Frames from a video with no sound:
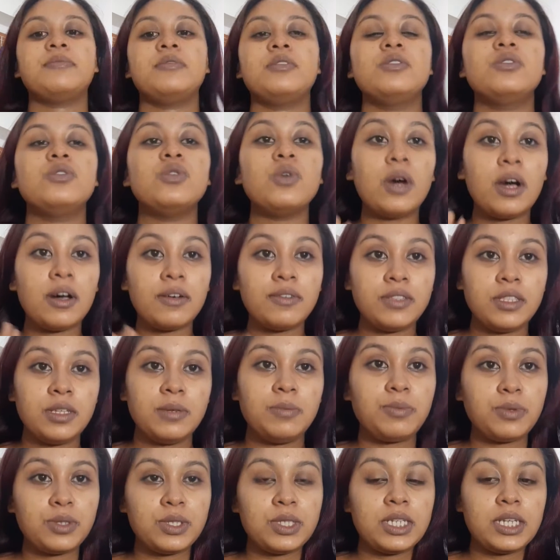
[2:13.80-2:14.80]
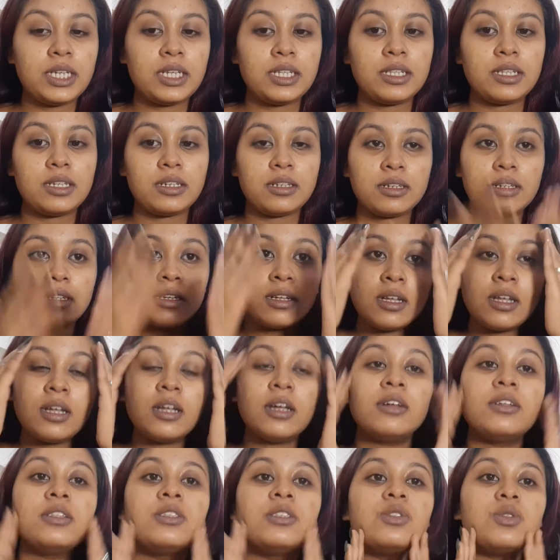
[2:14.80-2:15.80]
So after putting the
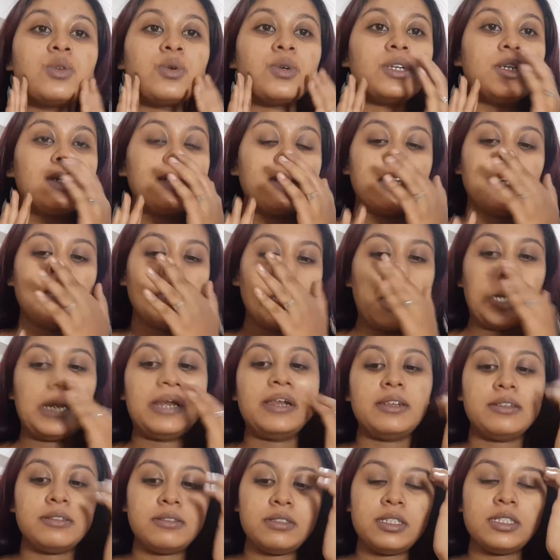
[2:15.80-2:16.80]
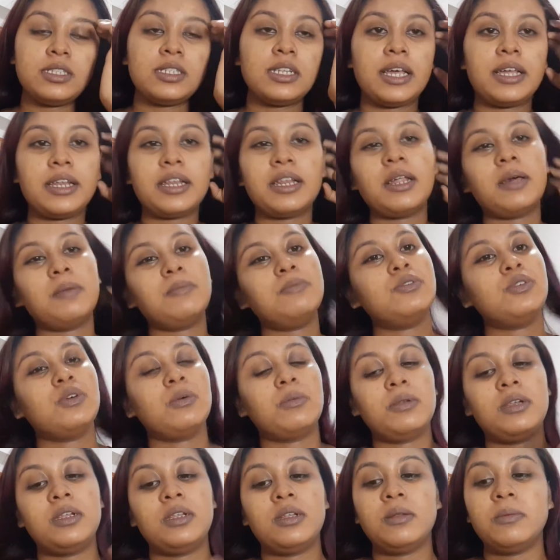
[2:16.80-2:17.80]
toner, and just let it
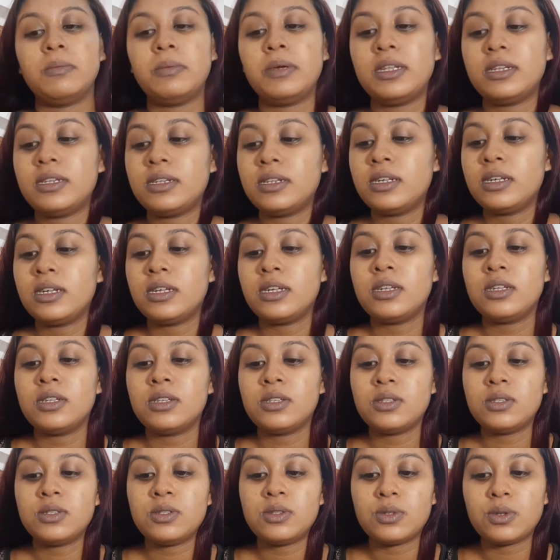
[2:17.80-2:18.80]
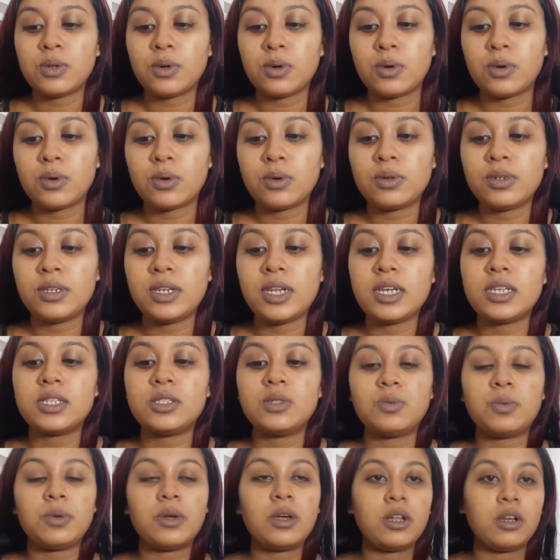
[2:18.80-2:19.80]
absorb a little bit. So
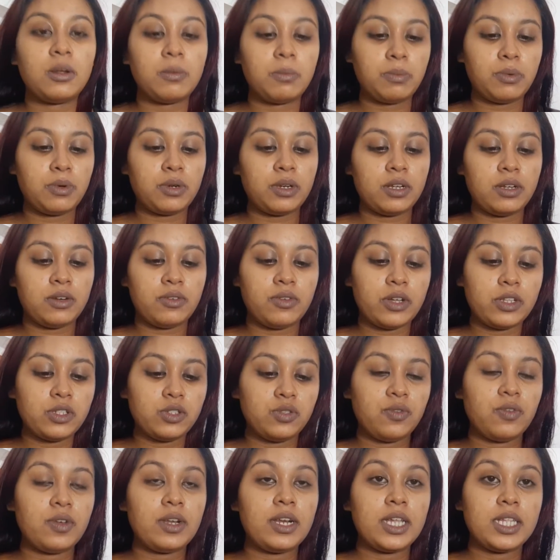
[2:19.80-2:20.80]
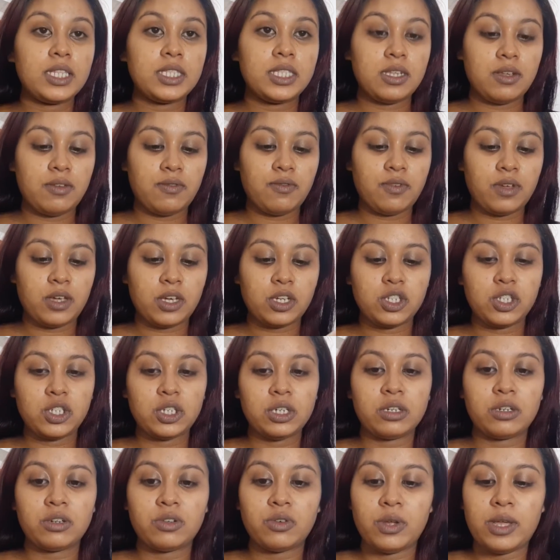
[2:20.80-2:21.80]
next we're gonna put the rejuvenating
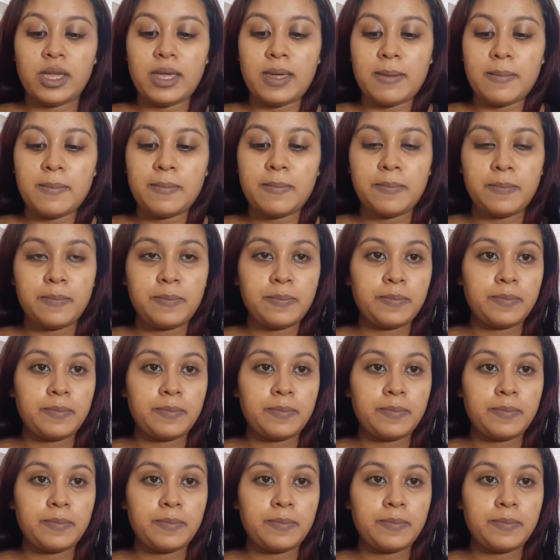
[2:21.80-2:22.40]
facial cream.